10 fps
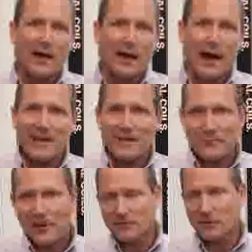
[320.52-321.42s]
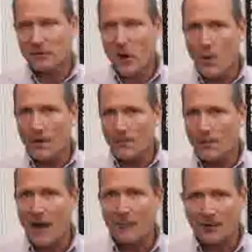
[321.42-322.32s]
IMPs are growing in
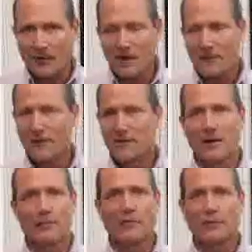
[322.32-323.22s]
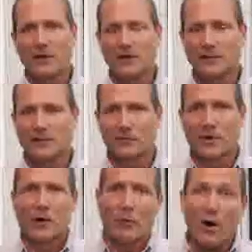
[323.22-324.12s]
popularity for a number of reasons.
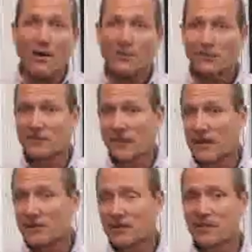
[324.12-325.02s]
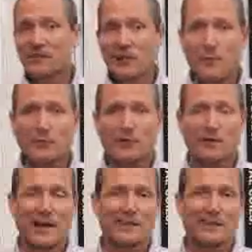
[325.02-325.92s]
One is just energy
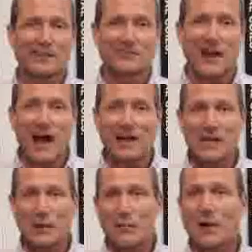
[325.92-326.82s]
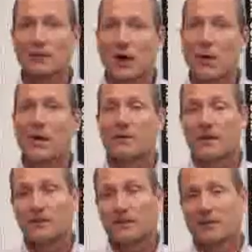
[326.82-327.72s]
consumption. As a society, we want to lower our
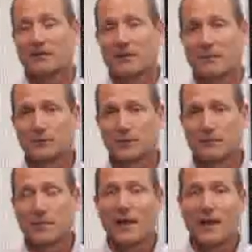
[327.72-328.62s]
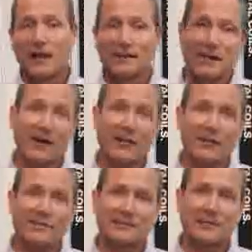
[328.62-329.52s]
energy consumption. And the other
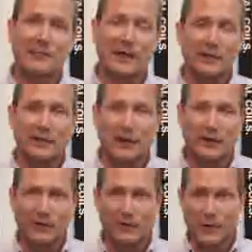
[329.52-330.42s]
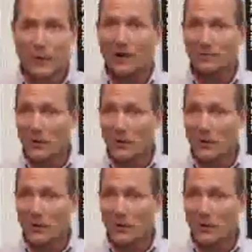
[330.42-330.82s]
is, as a building owner, we want